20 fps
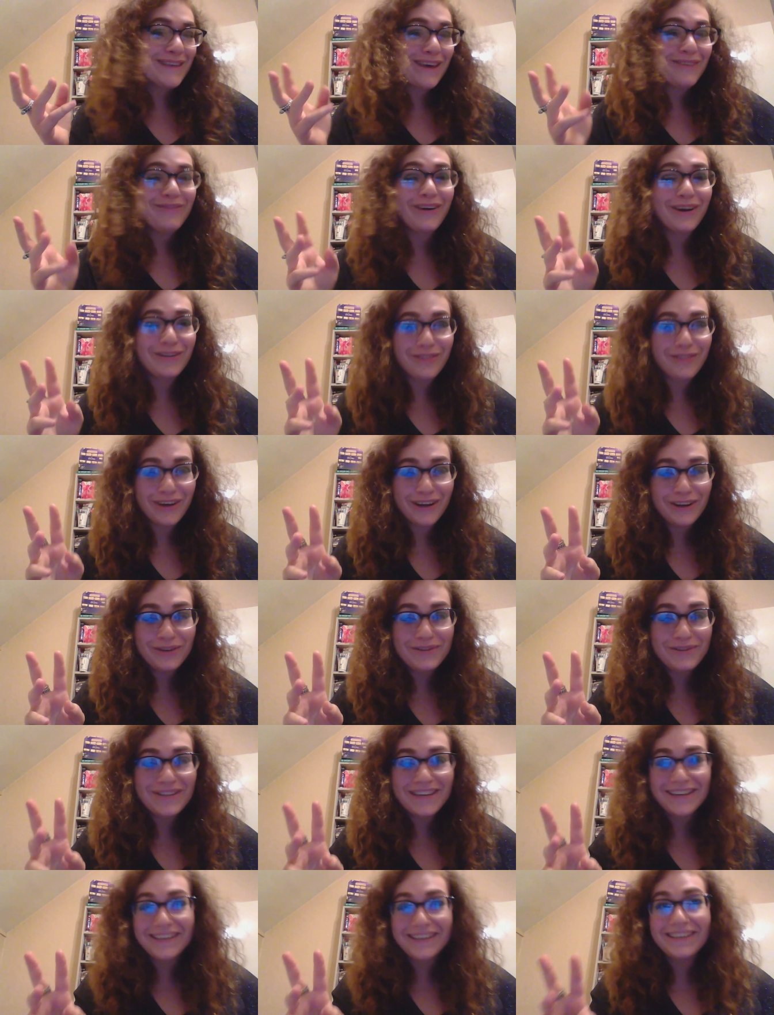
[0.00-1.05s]
very, very
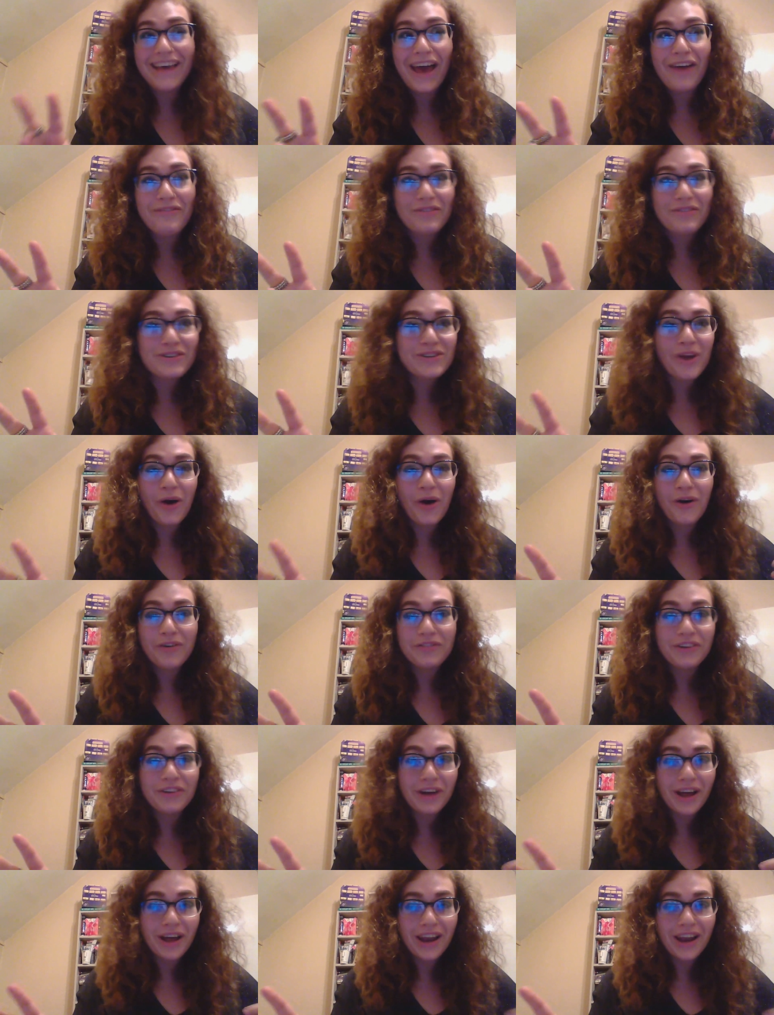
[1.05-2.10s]
loosely, every so
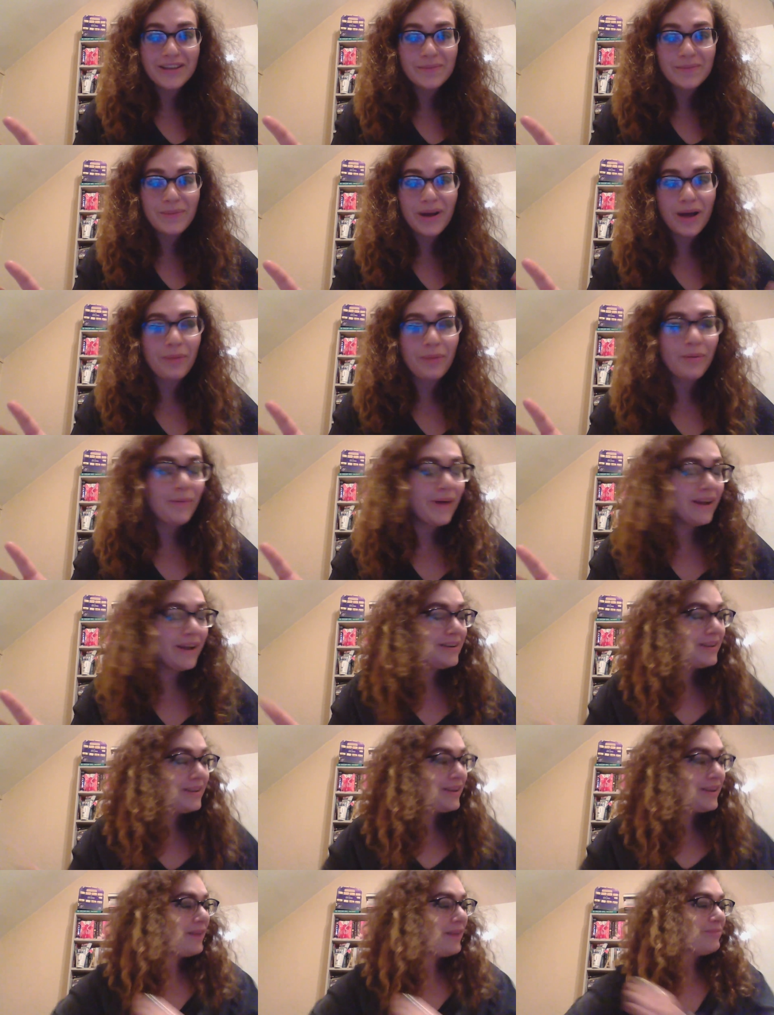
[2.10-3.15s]
often I like to pick up a
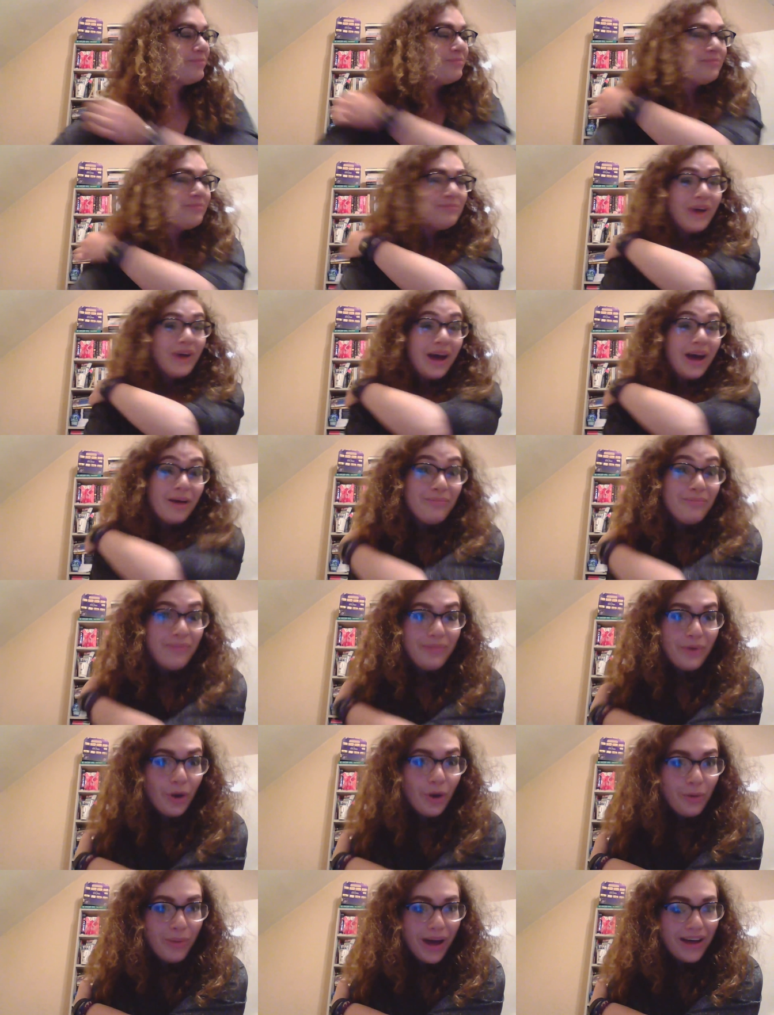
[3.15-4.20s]
pen and
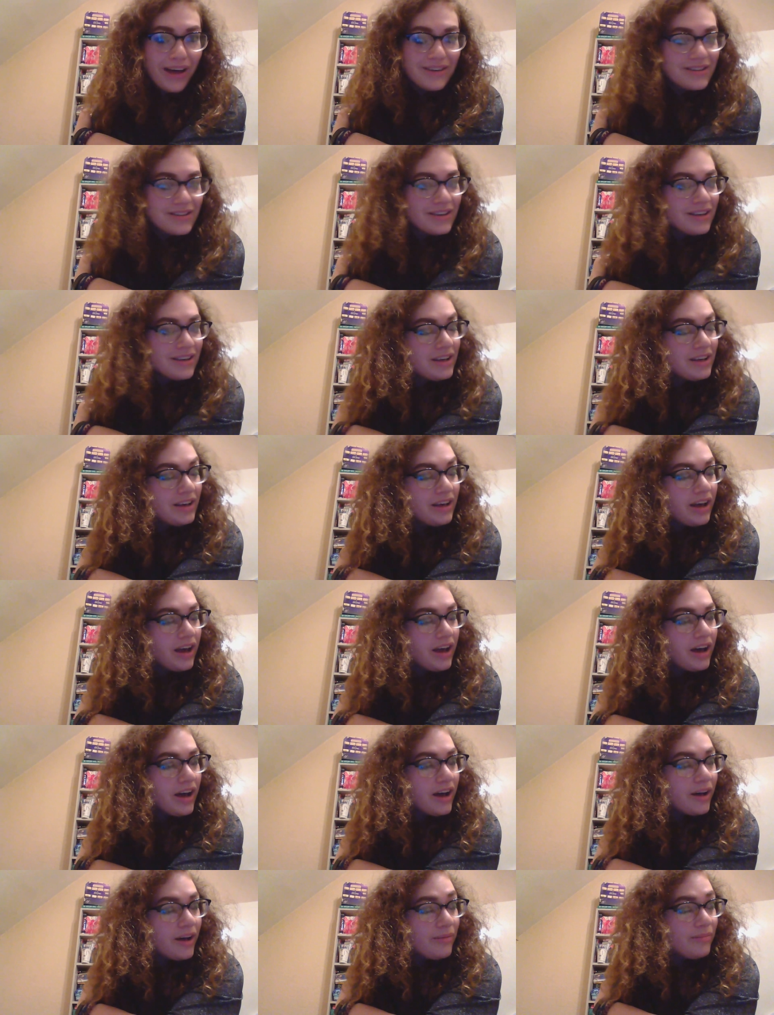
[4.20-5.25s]
notepad.
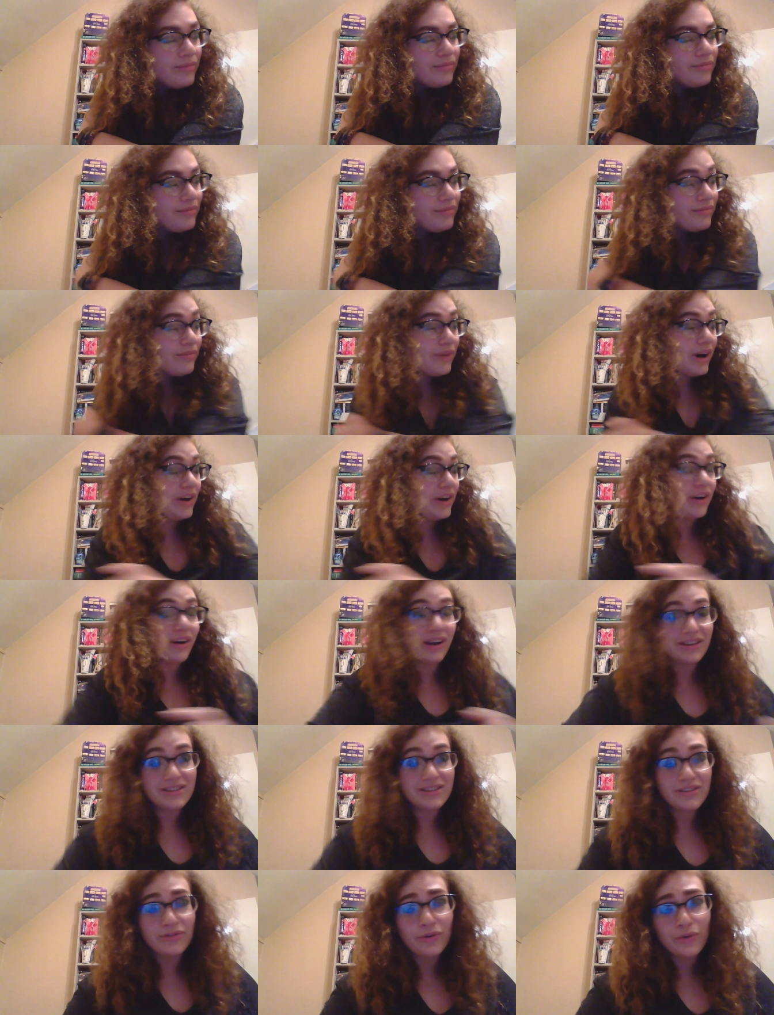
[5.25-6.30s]
I know how
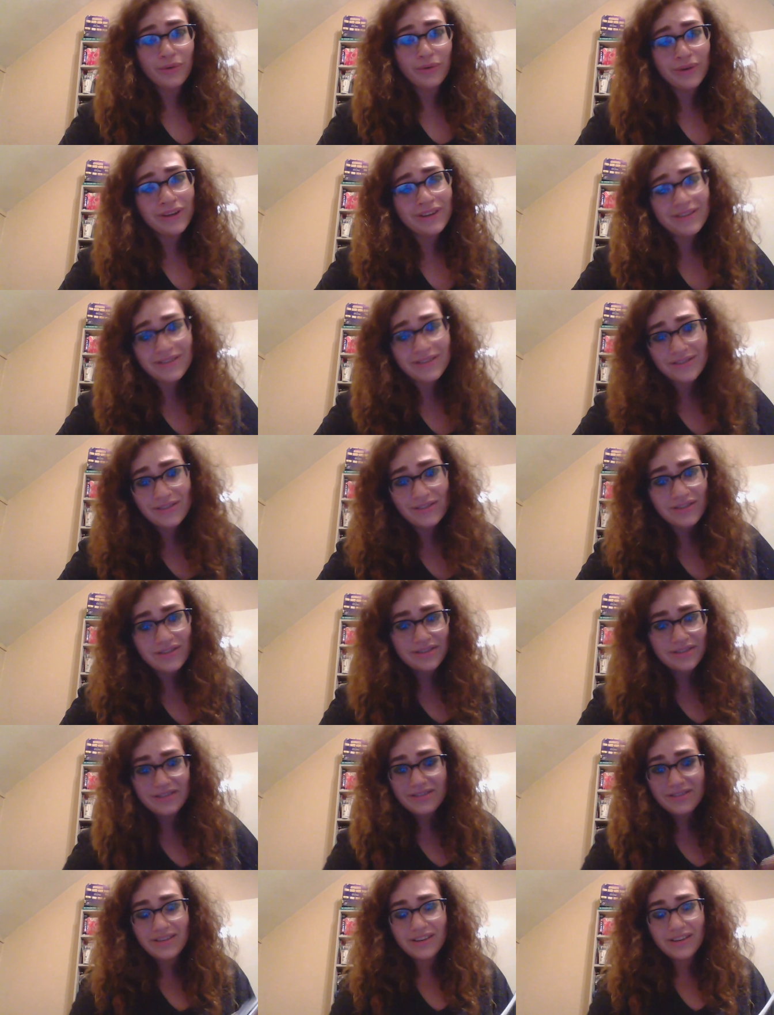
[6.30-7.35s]
difficult it is
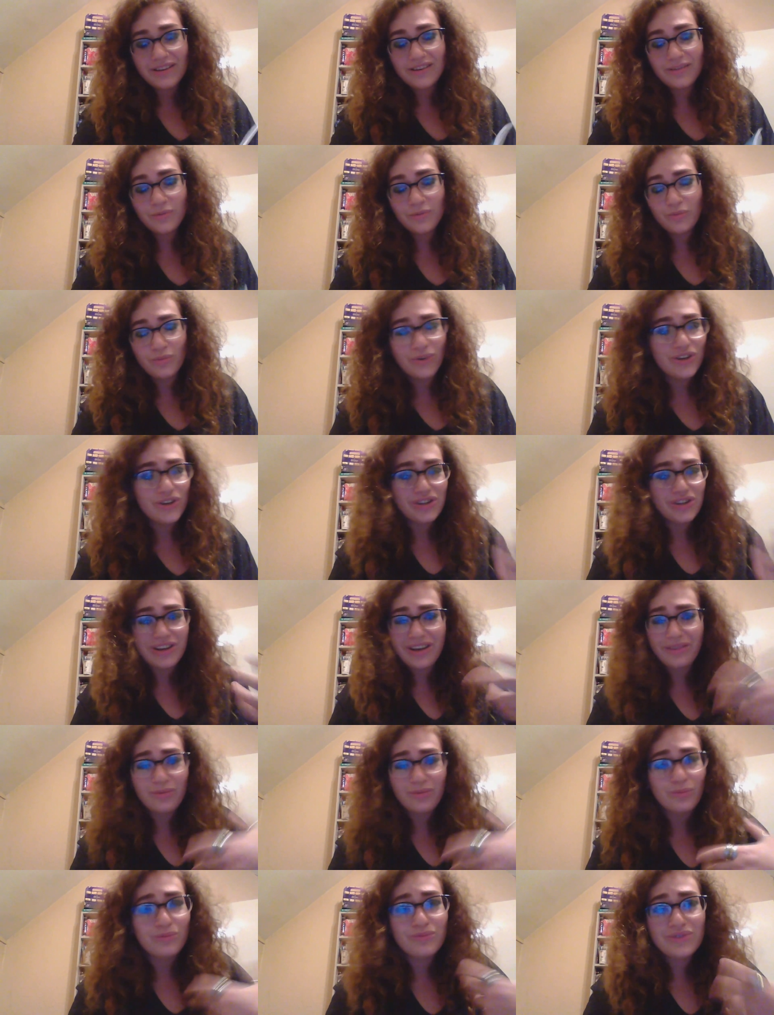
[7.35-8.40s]
once you
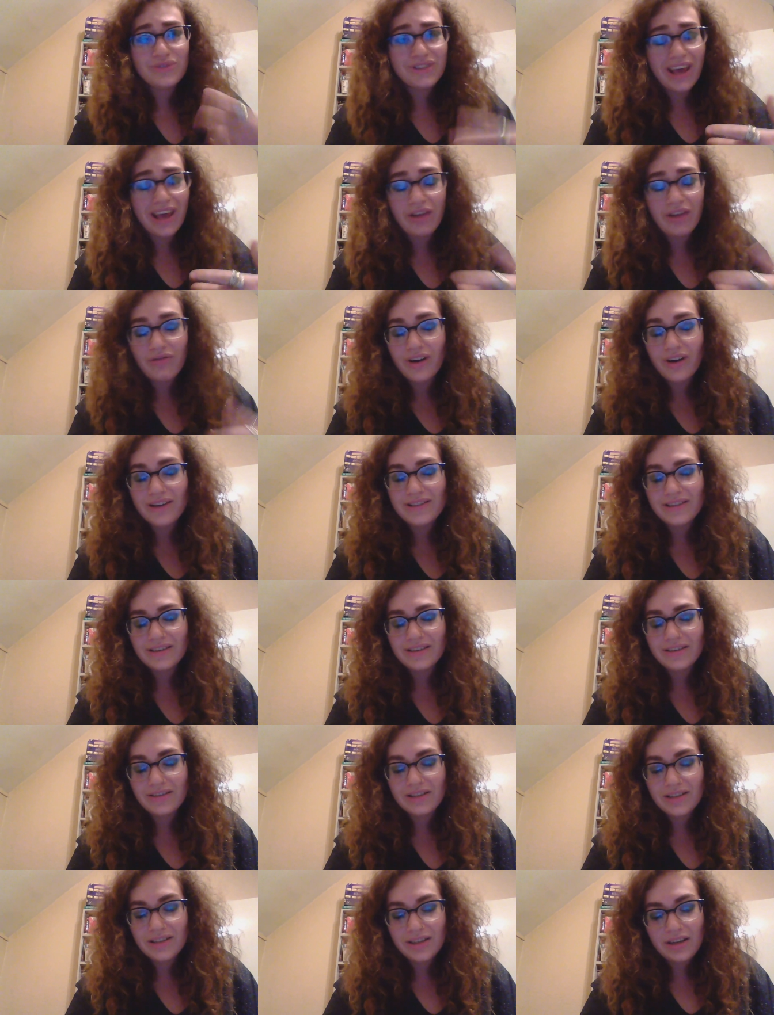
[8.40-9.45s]
get writing.